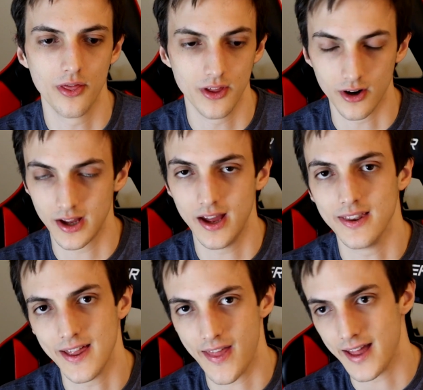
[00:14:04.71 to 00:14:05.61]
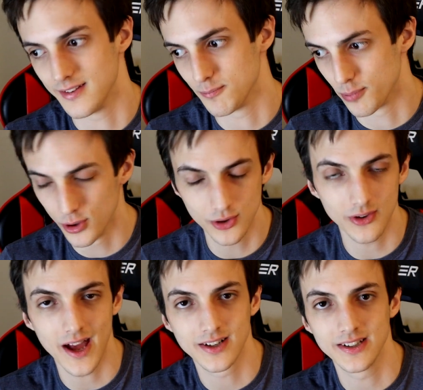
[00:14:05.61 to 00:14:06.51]
their kid, that Bruce
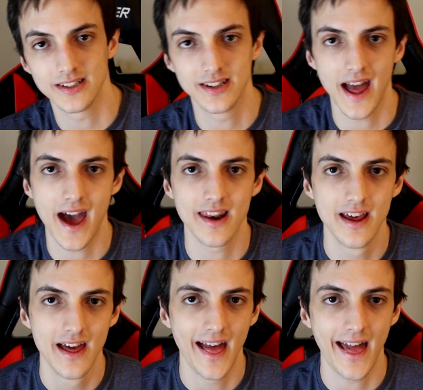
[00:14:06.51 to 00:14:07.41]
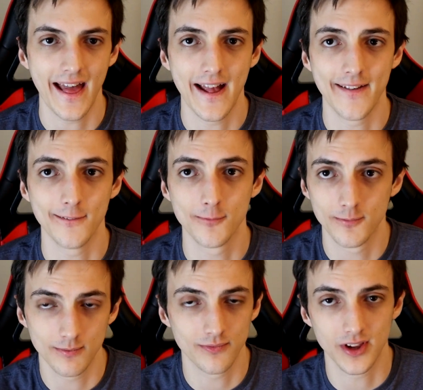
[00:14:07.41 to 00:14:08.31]
was actually his dad, and
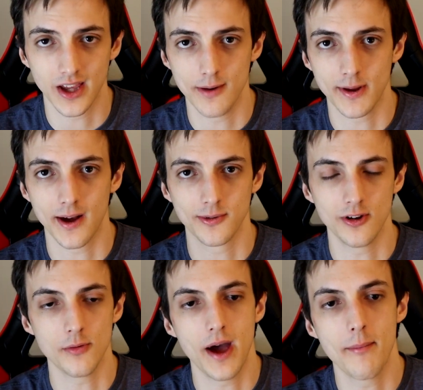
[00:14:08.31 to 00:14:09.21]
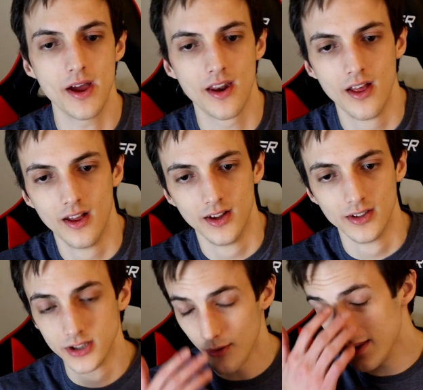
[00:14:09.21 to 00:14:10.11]
the kid becomes the new Batman.
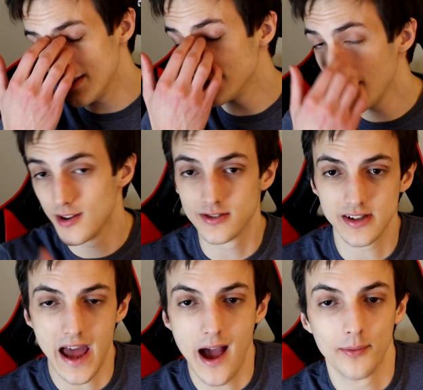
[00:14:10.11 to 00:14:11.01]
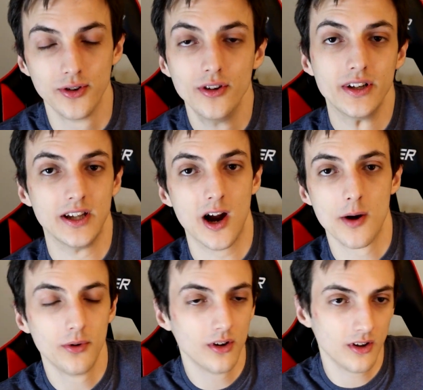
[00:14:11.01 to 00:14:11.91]
So this sounds absolutely
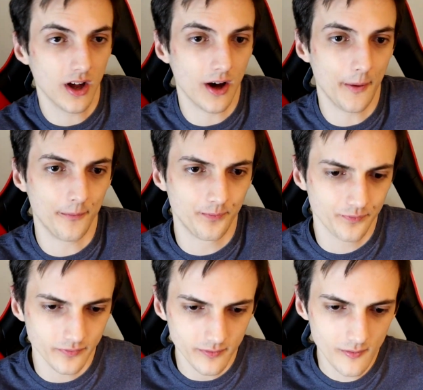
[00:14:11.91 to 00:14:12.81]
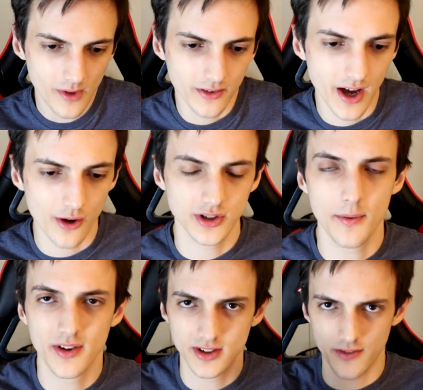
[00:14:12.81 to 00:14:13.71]
terrible. Now, some
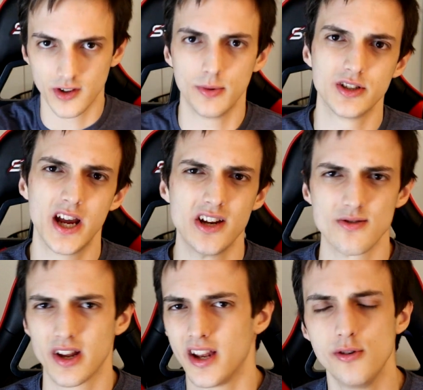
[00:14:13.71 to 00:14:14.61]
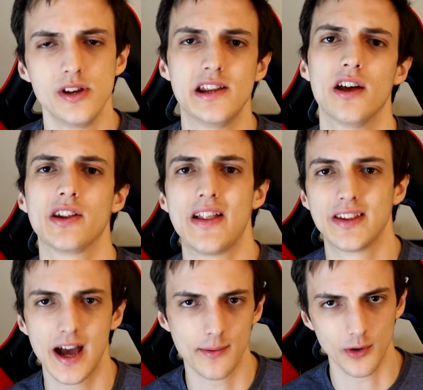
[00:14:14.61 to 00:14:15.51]
of this stuff has been changed. We're getting new details all
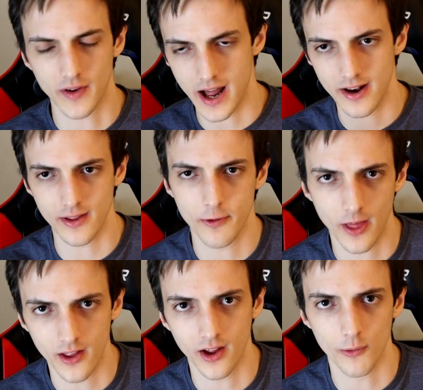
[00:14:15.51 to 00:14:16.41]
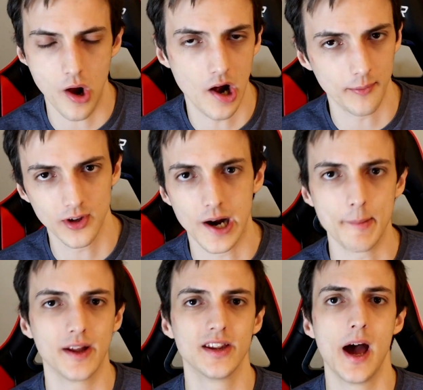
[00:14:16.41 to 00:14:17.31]
the time, so if I got anything wrong, I'm sorry
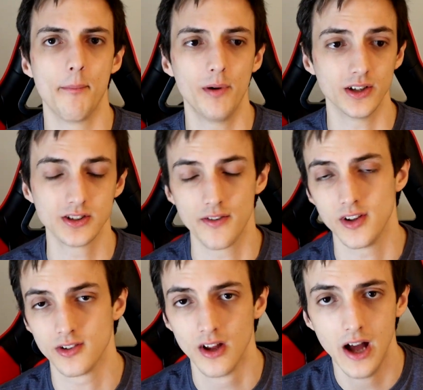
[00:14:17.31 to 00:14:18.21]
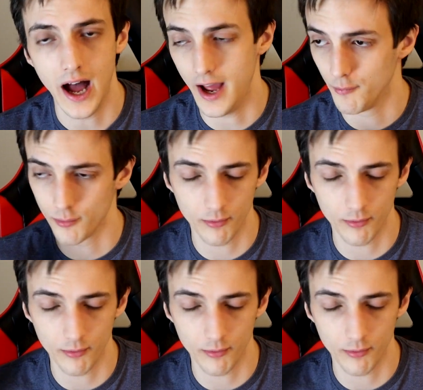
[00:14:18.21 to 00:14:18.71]
about that. But stuff is, I